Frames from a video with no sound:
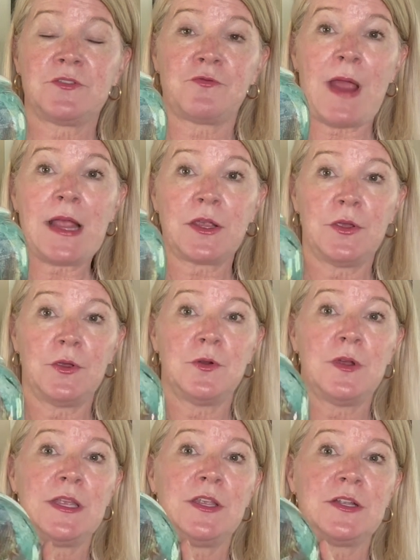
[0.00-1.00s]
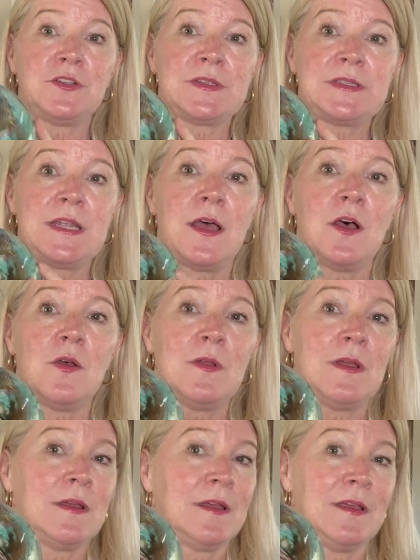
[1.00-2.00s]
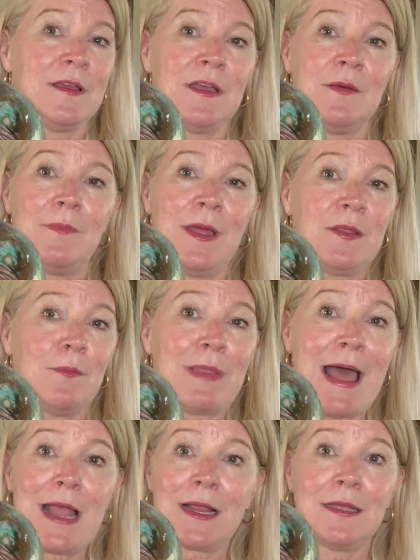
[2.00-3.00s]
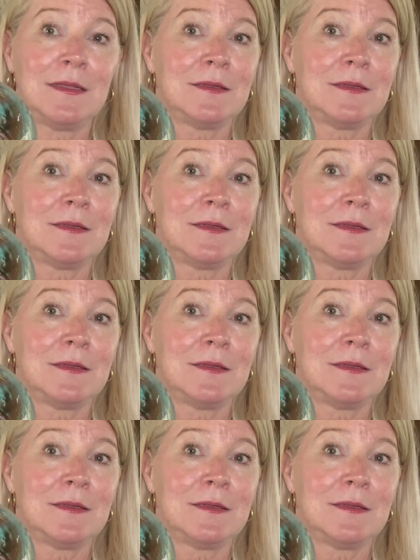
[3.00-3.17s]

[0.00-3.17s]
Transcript: raku. You can just tell by the black